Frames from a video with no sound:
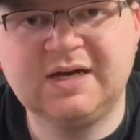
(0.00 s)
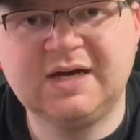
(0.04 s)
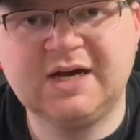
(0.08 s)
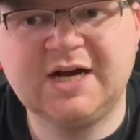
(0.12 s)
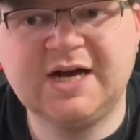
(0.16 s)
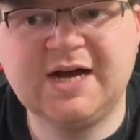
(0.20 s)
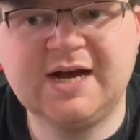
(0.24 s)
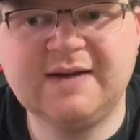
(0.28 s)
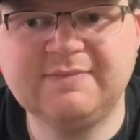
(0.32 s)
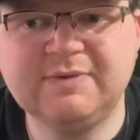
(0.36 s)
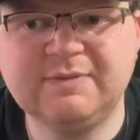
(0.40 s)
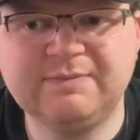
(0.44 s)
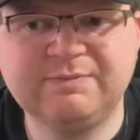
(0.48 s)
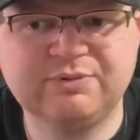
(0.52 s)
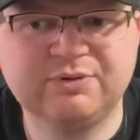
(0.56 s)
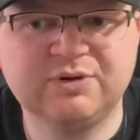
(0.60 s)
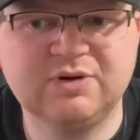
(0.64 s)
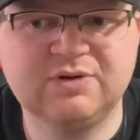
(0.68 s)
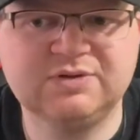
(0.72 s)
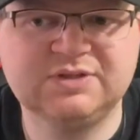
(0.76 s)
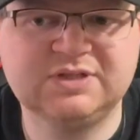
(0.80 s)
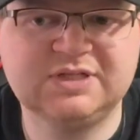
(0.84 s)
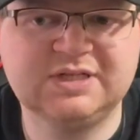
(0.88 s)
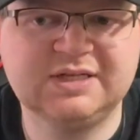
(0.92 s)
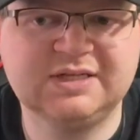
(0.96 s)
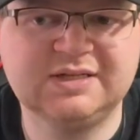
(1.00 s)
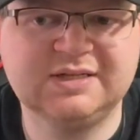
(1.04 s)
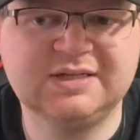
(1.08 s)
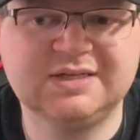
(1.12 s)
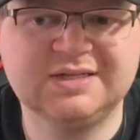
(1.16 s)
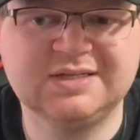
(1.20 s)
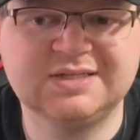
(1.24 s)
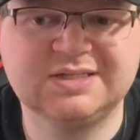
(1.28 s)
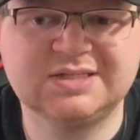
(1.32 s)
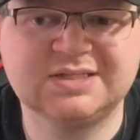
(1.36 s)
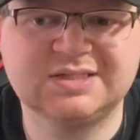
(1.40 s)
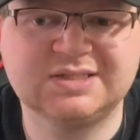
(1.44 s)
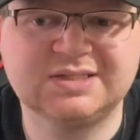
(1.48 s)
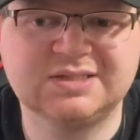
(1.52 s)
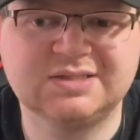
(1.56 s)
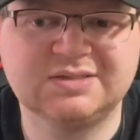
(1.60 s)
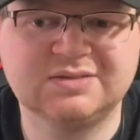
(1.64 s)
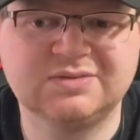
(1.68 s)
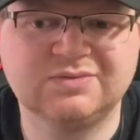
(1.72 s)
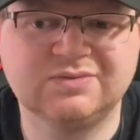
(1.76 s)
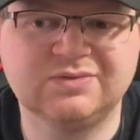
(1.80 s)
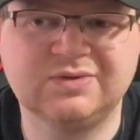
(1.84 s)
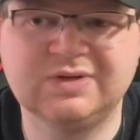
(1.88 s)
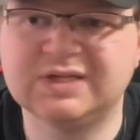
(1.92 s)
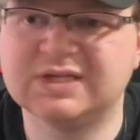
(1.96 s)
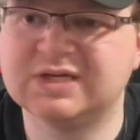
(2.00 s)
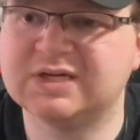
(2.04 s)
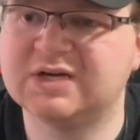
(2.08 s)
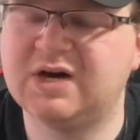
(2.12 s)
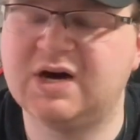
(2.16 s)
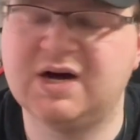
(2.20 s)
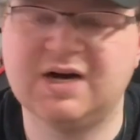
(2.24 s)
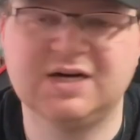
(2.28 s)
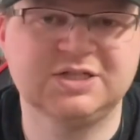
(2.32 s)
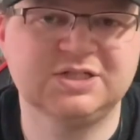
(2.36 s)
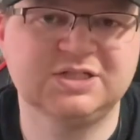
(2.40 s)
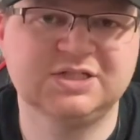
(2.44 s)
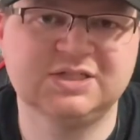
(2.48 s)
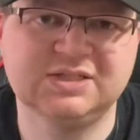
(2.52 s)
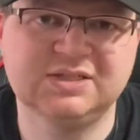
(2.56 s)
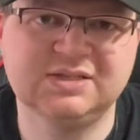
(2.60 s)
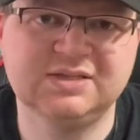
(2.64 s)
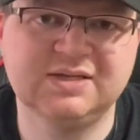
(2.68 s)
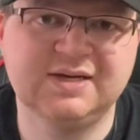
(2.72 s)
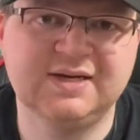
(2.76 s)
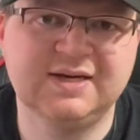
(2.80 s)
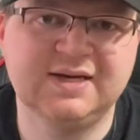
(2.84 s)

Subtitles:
I'm approaching this with caution.